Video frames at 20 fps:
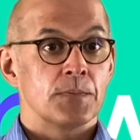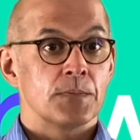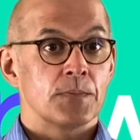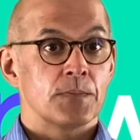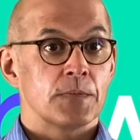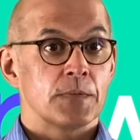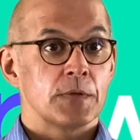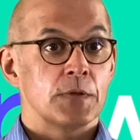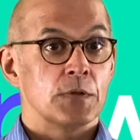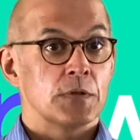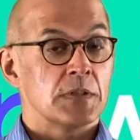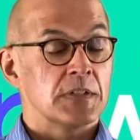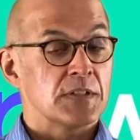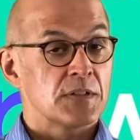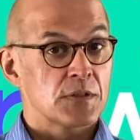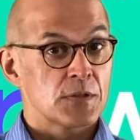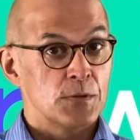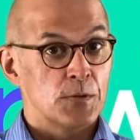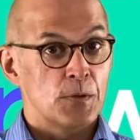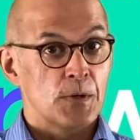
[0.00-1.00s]
usually
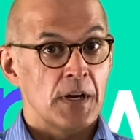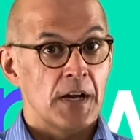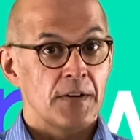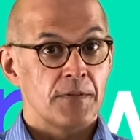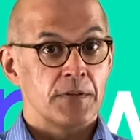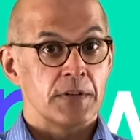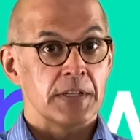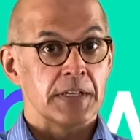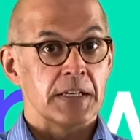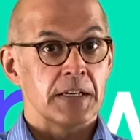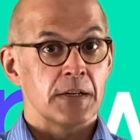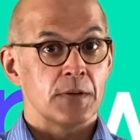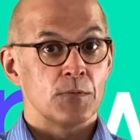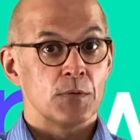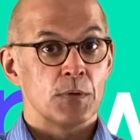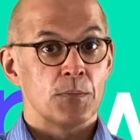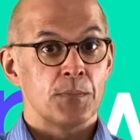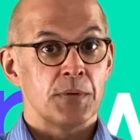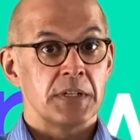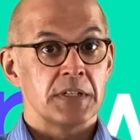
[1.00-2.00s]
snore heavily and
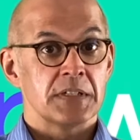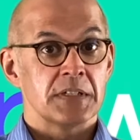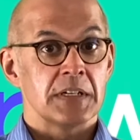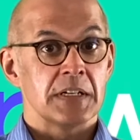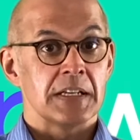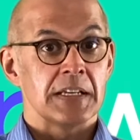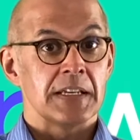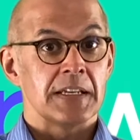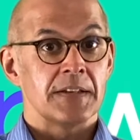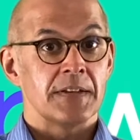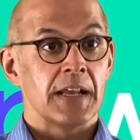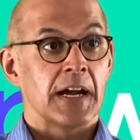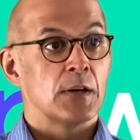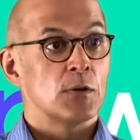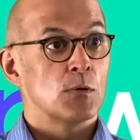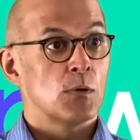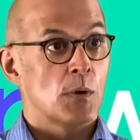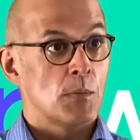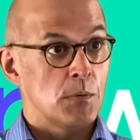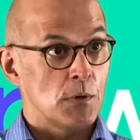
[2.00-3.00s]
repeatedly
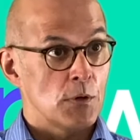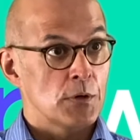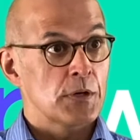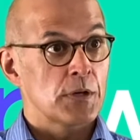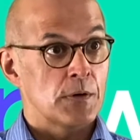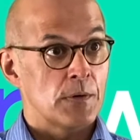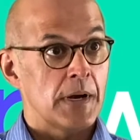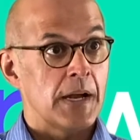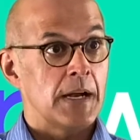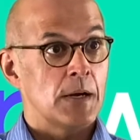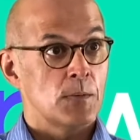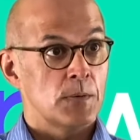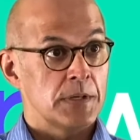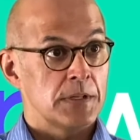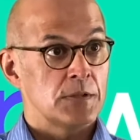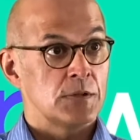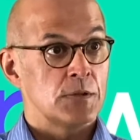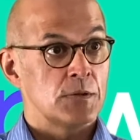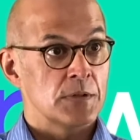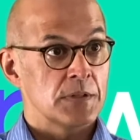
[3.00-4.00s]
narrow or block your airway
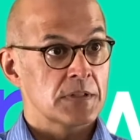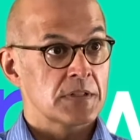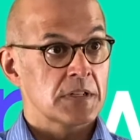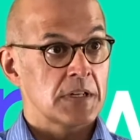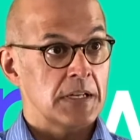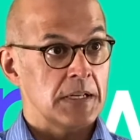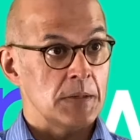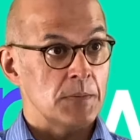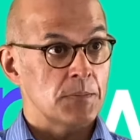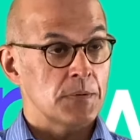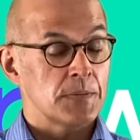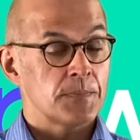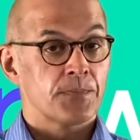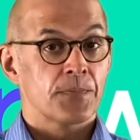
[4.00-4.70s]
during sleep